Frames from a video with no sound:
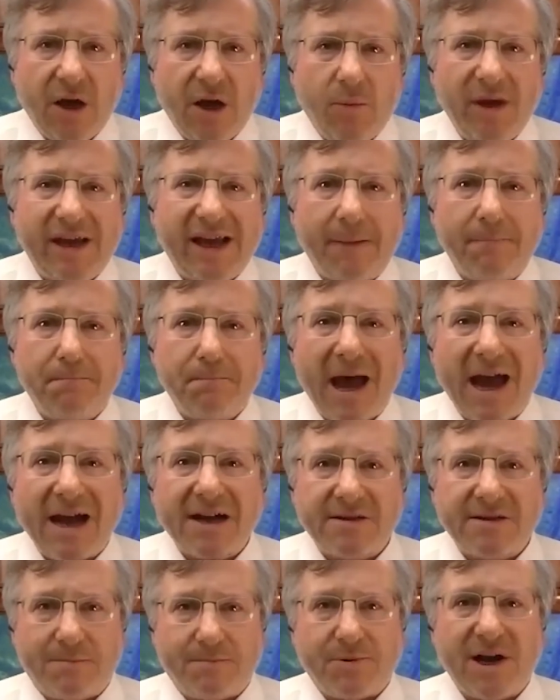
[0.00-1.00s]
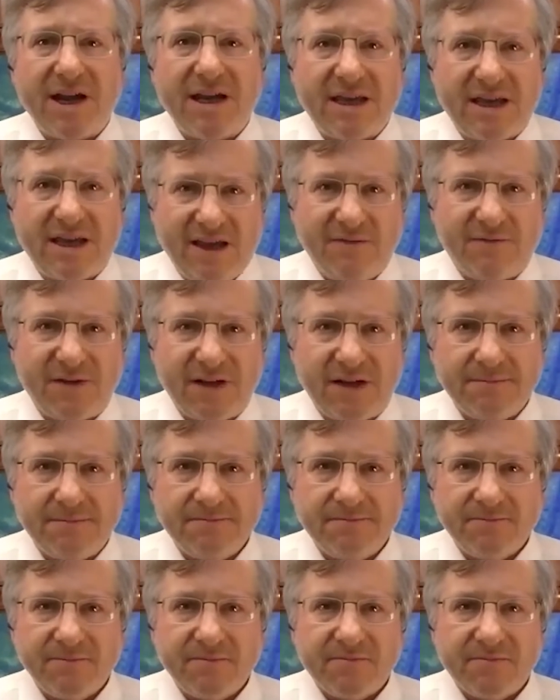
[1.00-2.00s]
we got back to break even.
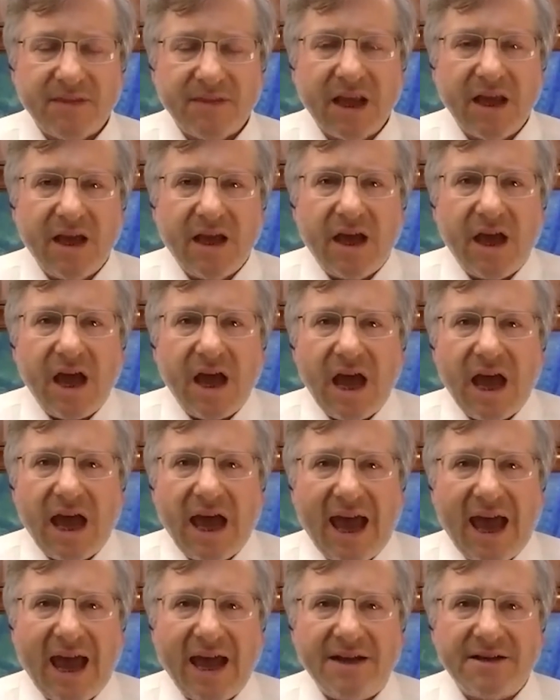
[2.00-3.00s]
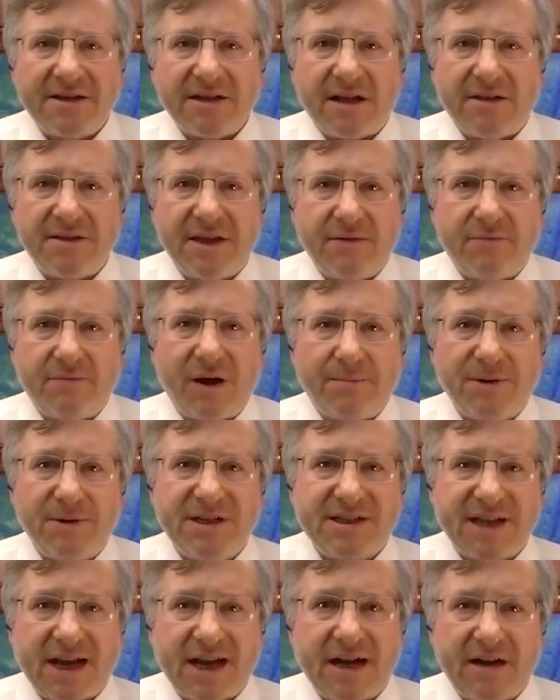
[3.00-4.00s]
And the
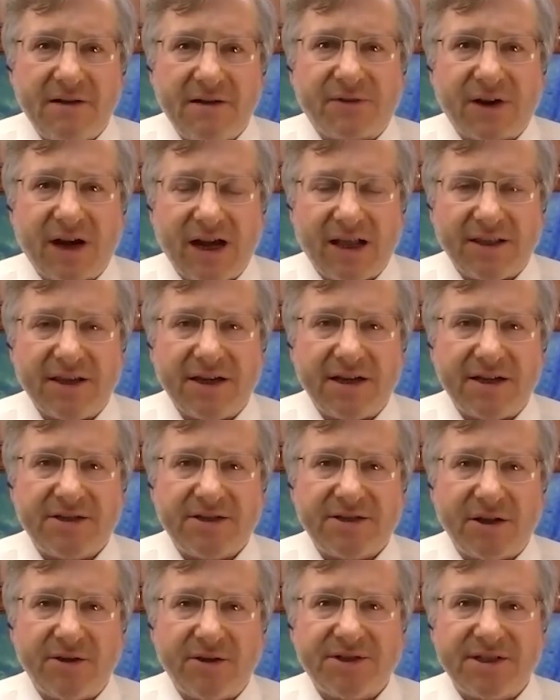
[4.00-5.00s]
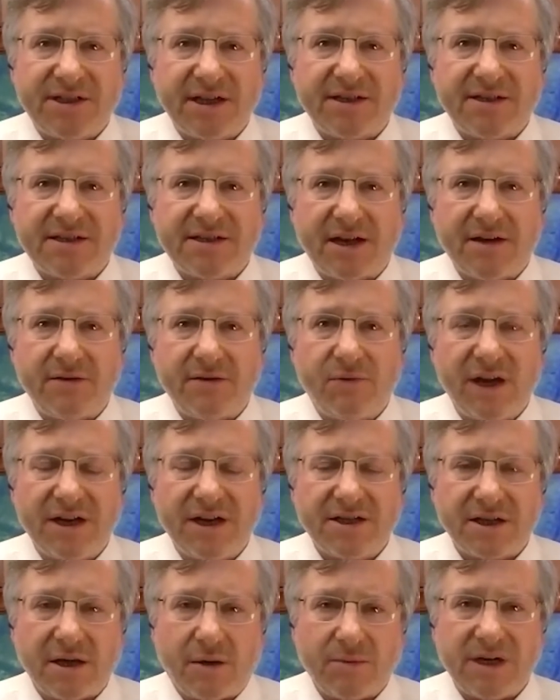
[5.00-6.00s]
representative for Elliott Associates said,
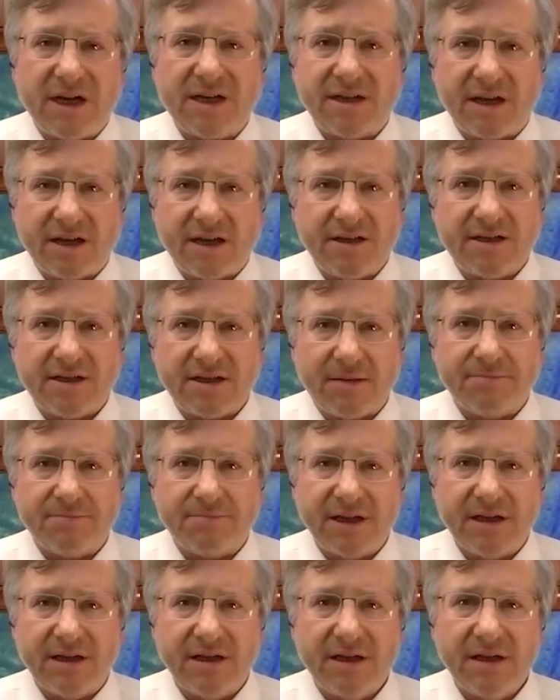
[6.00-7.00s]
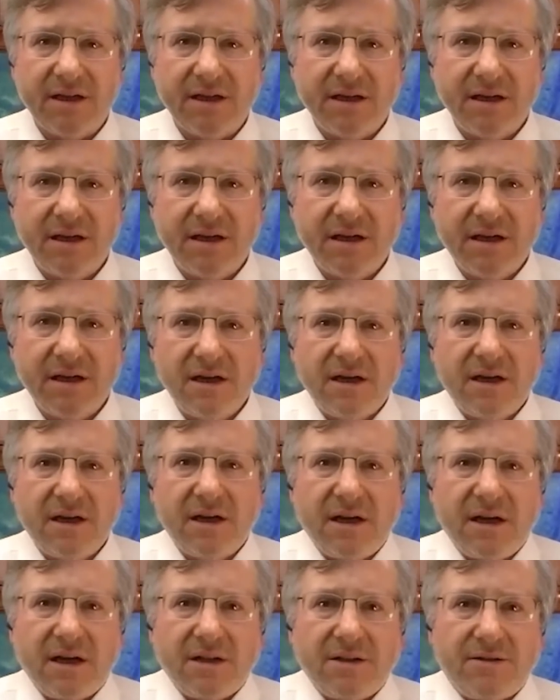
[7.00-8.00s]
Rich, I want to tell you something.
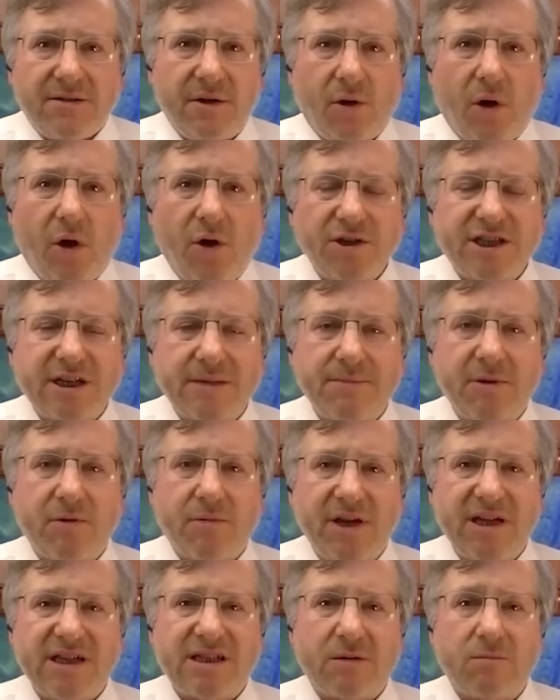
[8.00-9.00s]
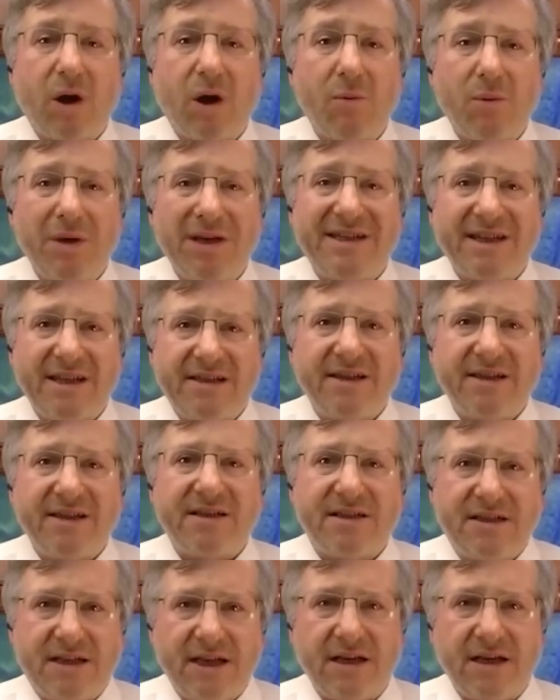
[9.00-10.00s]
The ultimate reason why we did
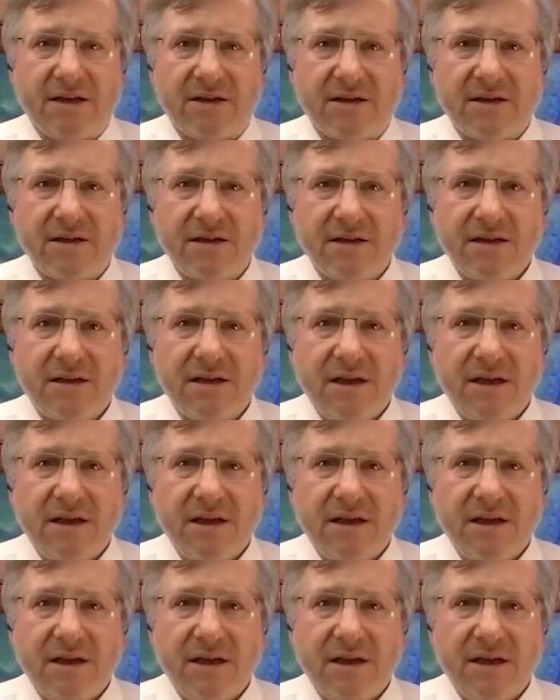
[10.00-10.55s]
this deal